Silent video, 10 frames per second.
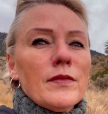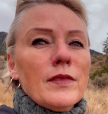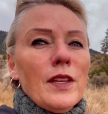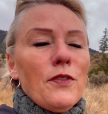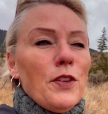
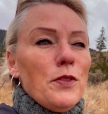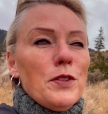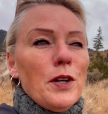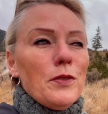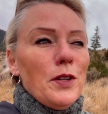If you
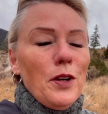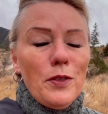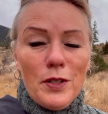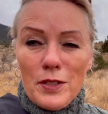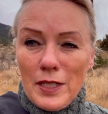don't know
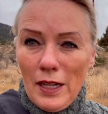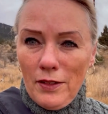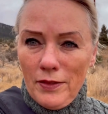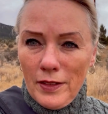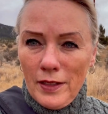
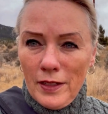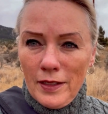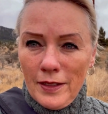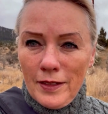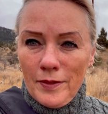yourself,
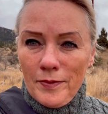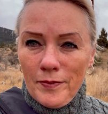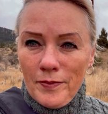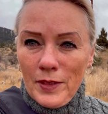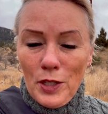
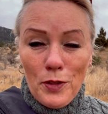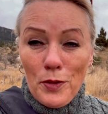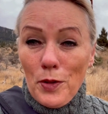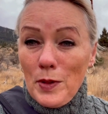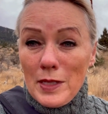you don't
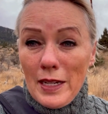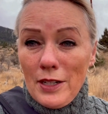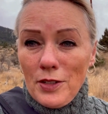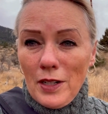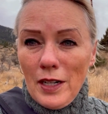know what
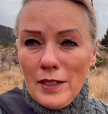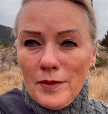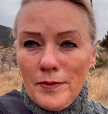side you're on.